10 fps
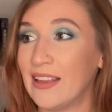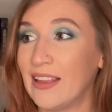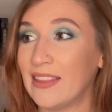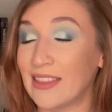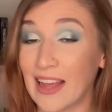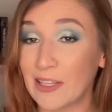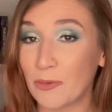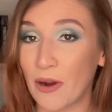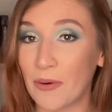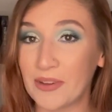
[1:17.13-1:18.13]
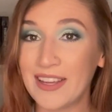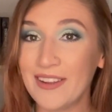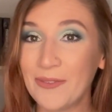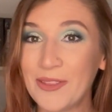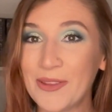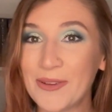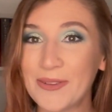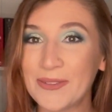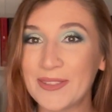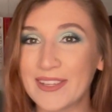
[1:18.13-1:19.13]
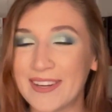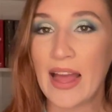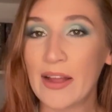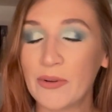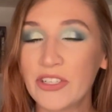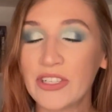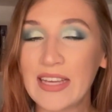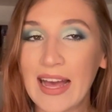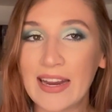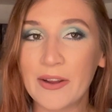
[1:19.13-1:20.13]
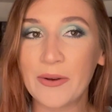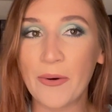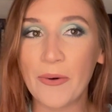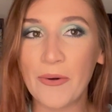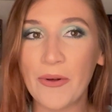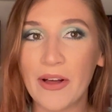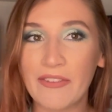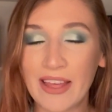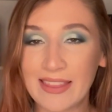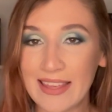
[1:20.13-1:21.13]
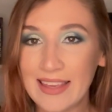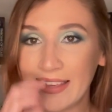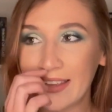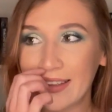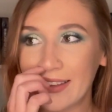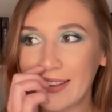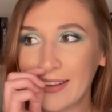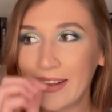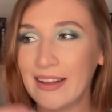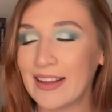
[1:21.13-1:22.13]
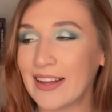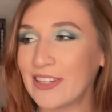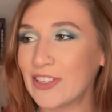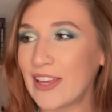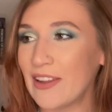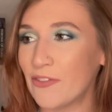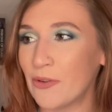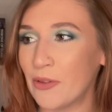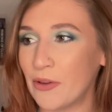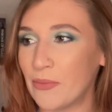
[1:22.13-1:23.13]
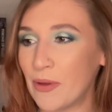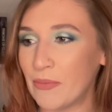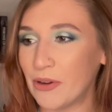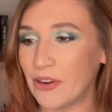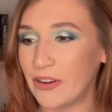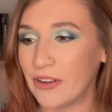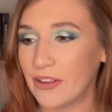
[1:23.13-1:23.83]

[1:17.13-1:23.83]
that that's where I would get with those. I originally had a goal of, I can't even really remember.